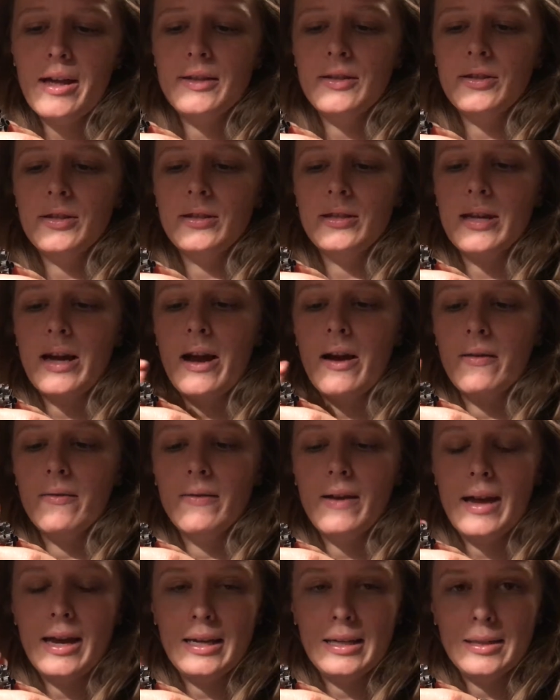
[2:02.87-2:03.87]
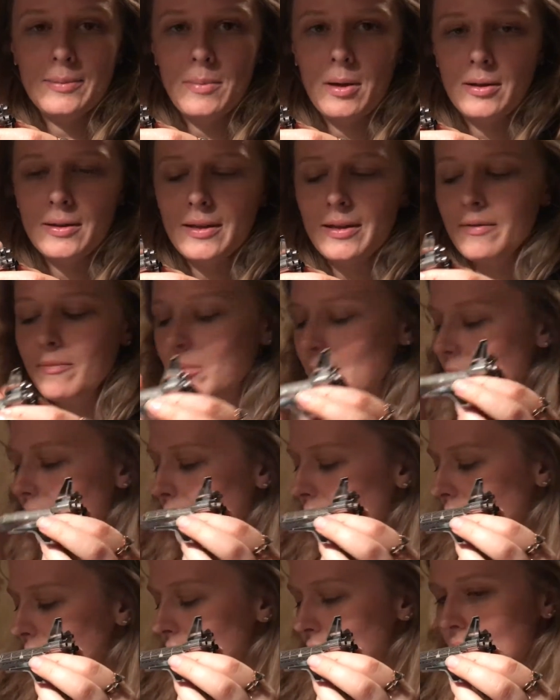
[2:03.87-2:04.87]
it's good to have a small set of
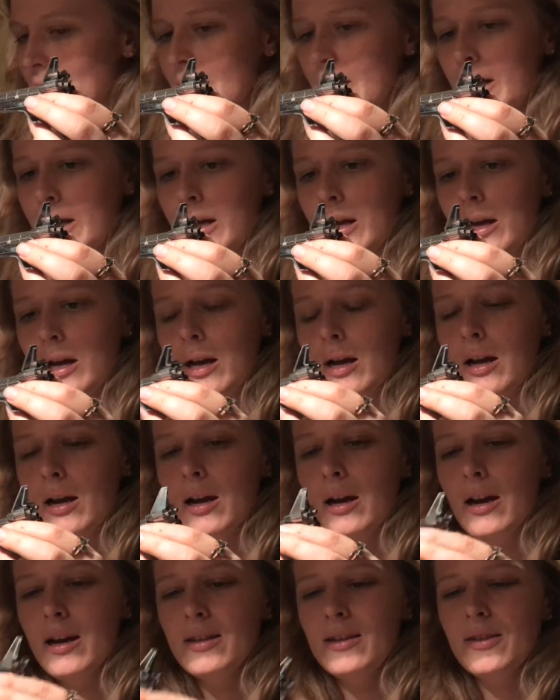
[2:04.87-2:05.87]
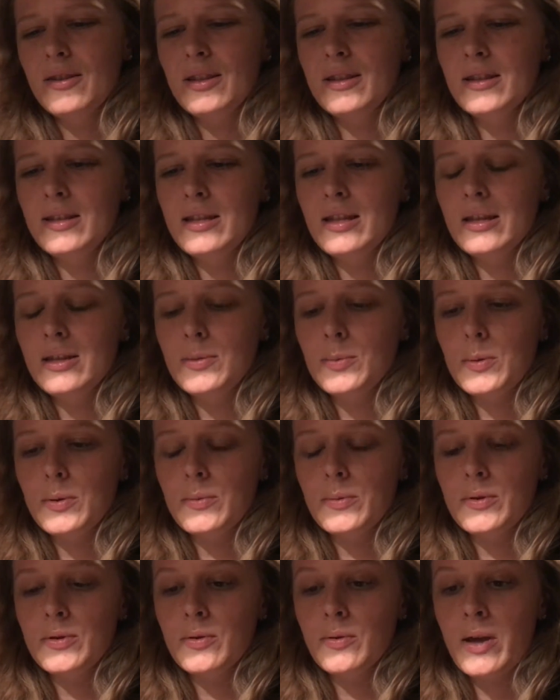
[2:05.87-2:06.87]
pliers. As you can see, this one
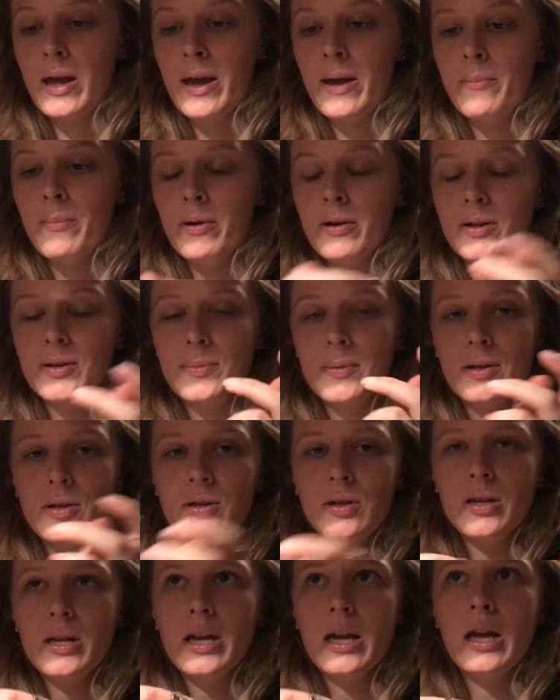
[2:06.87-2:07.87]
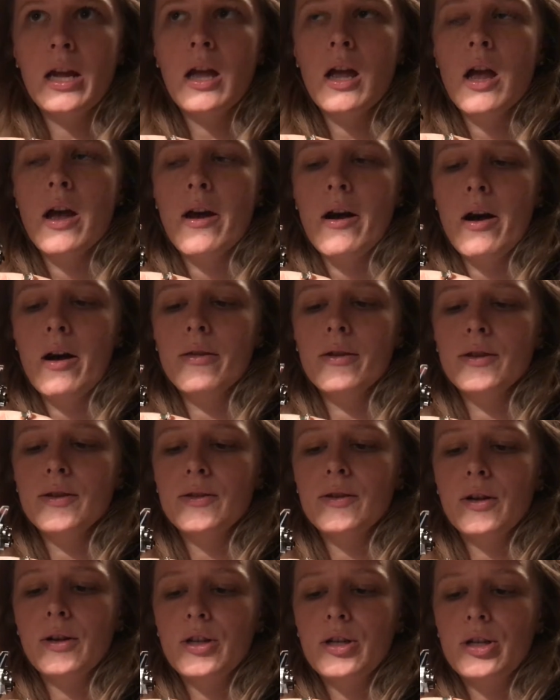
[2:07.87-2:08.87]
was okay, but especially on the
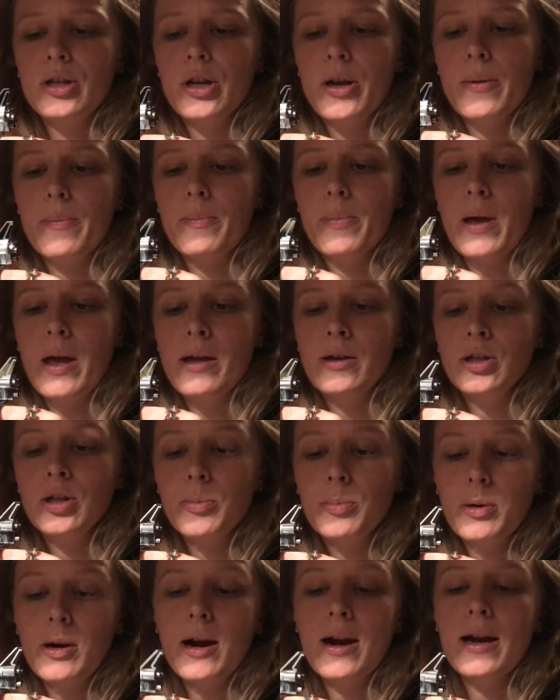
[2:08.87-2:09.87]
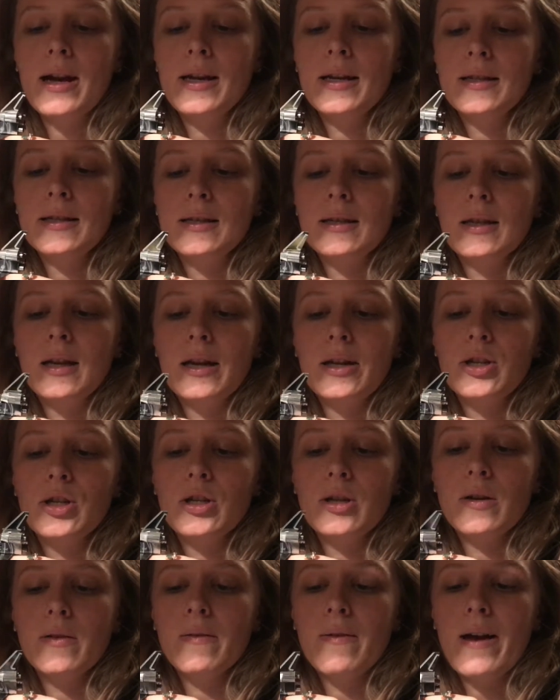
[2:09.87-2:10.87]
Starship Enterprise, I
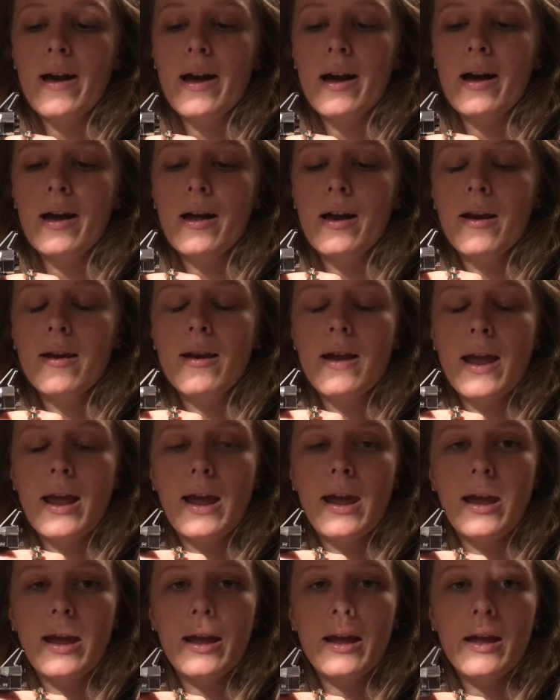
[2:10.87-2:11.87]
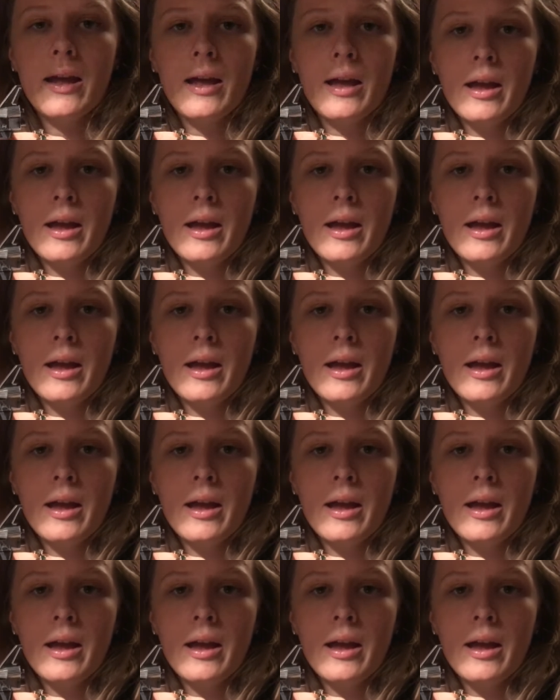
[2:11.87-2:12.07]
should have had a